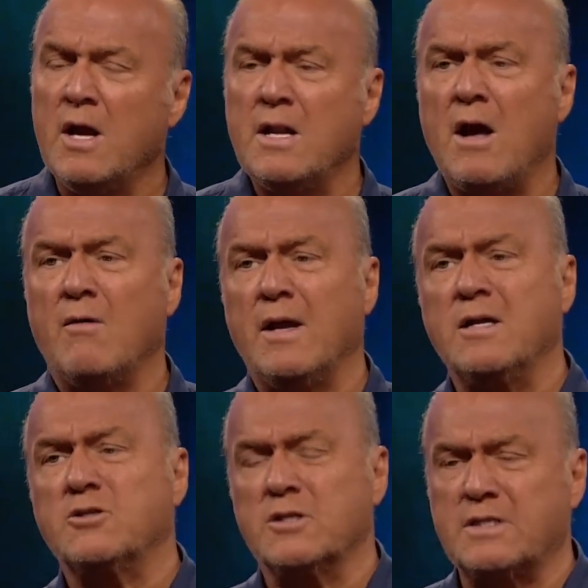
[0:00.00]
Now,
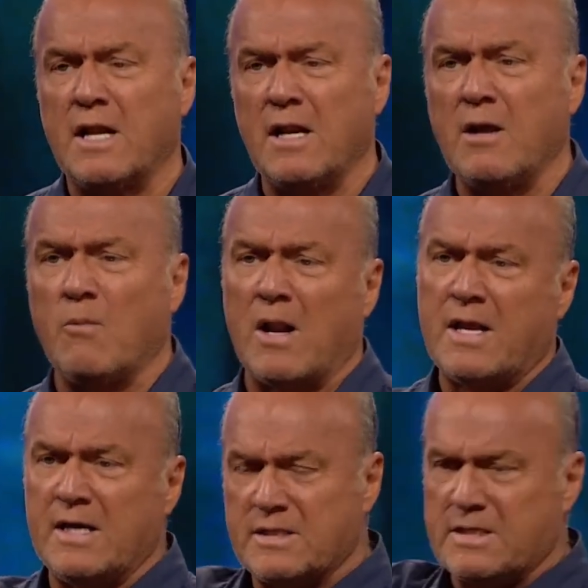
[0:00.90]
interestingly, while
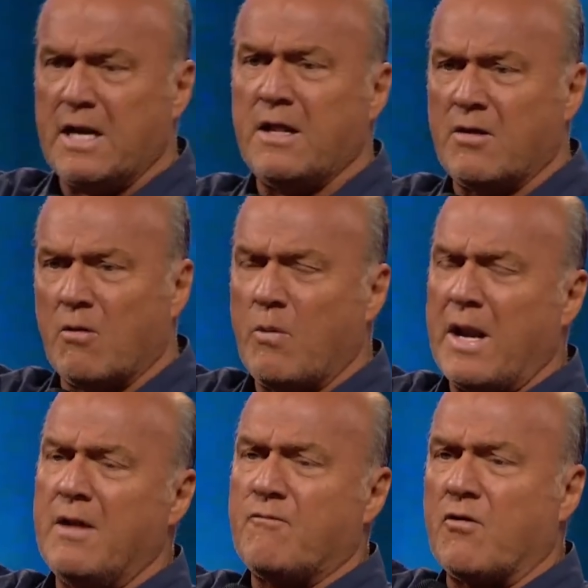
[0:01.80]
he's sitting there
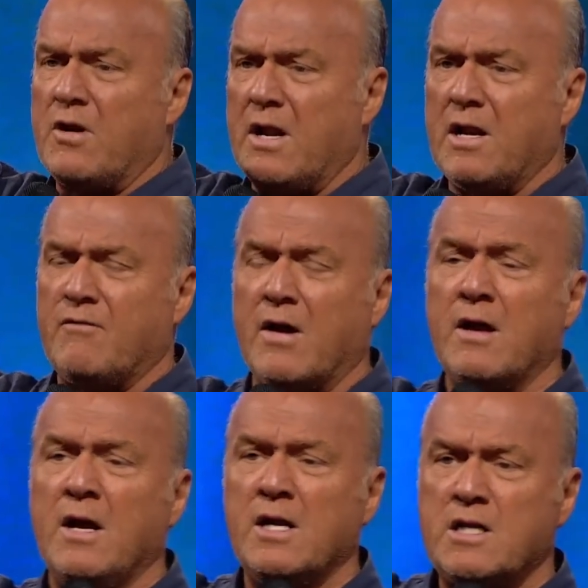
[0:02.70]
waiting for Nineveh
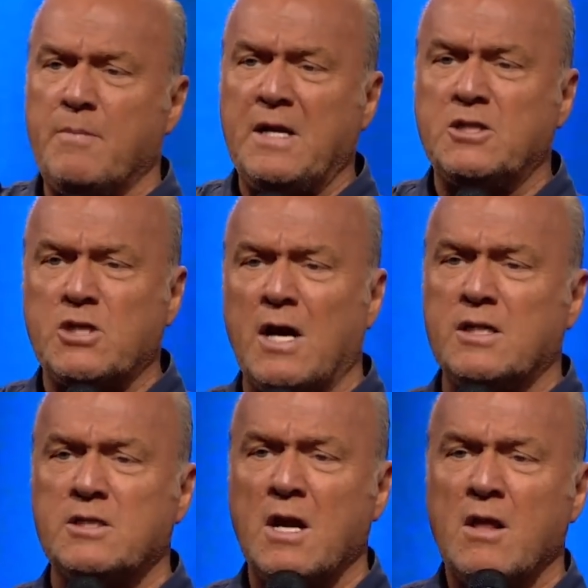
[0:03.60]
to be
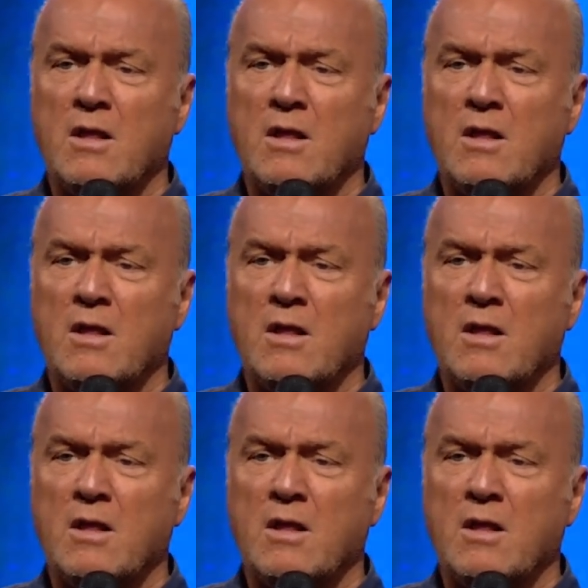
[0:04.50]
judged,